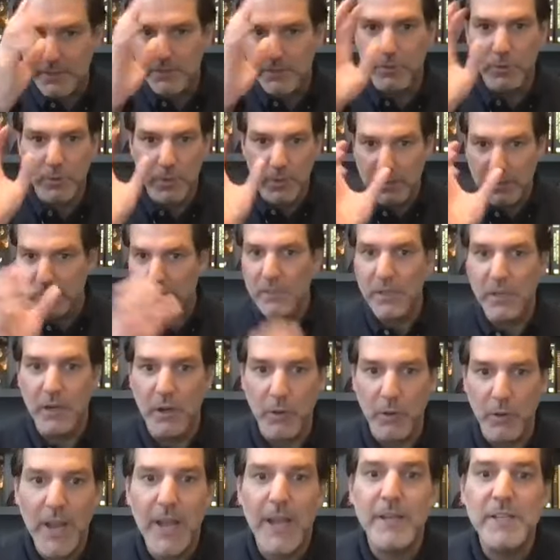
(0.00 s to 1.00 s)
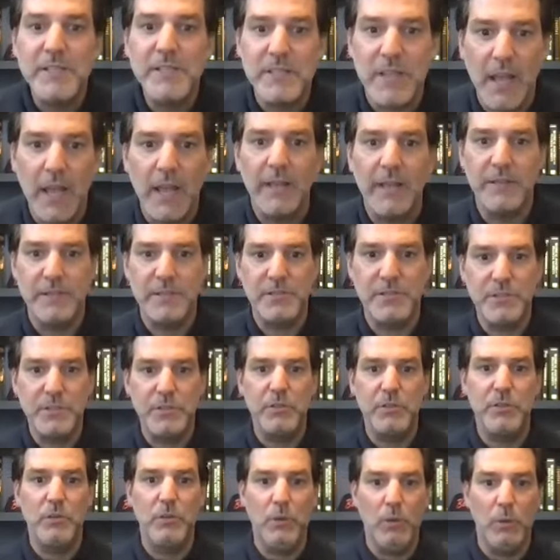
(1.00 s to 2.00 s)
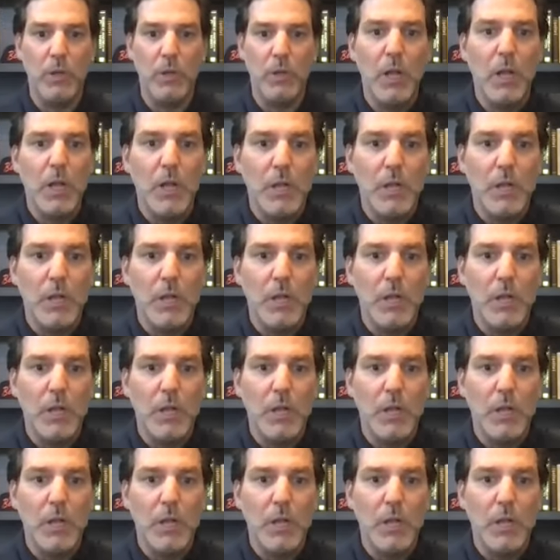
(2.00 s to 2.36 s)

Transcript: Doing, hand signs to